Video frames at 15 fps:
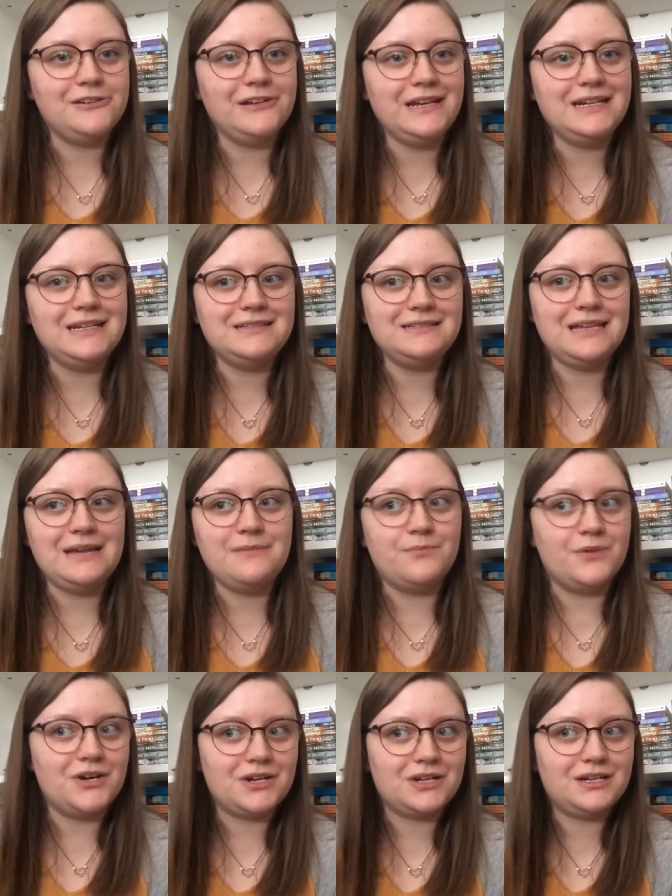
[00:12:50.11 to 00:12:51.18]
It is a
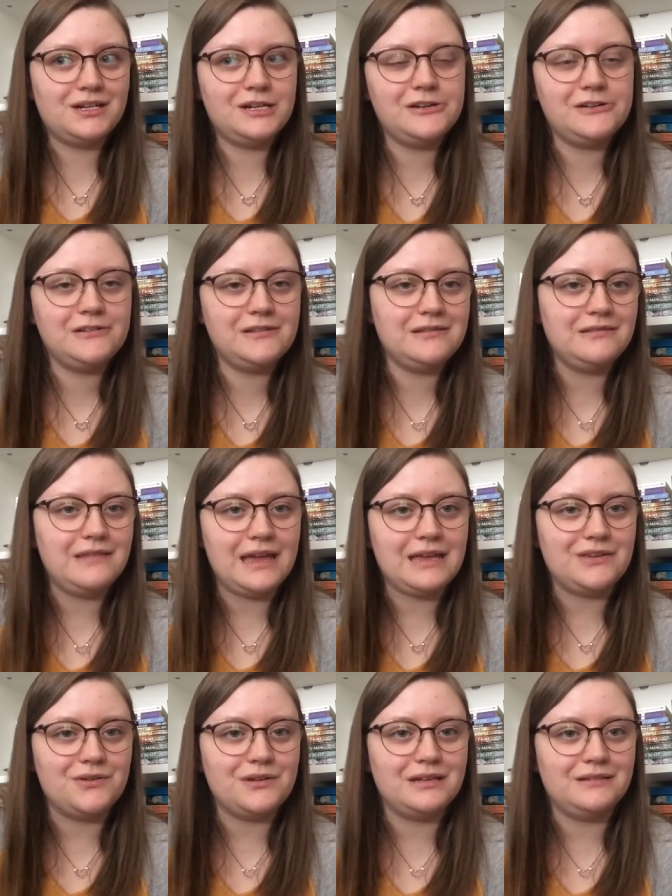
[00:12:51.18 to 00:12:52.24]
book that
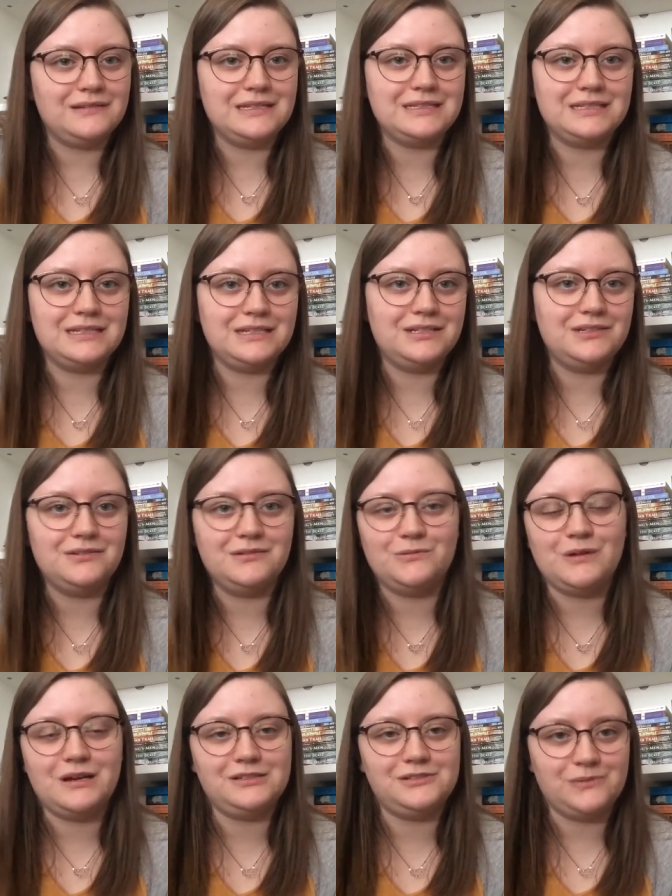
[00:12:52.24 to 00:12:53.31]
you can listen
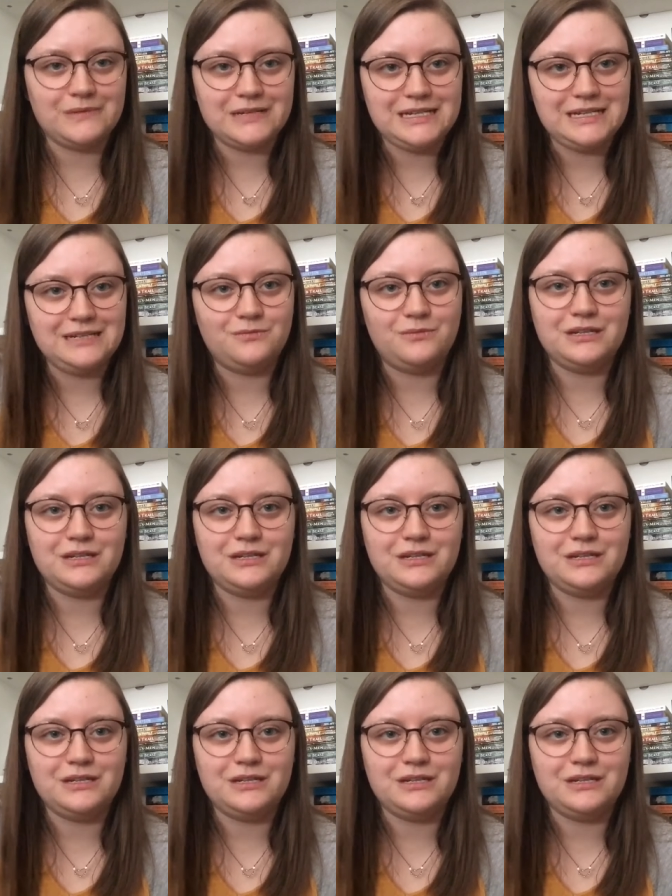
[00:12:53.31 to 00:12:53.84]
to us read.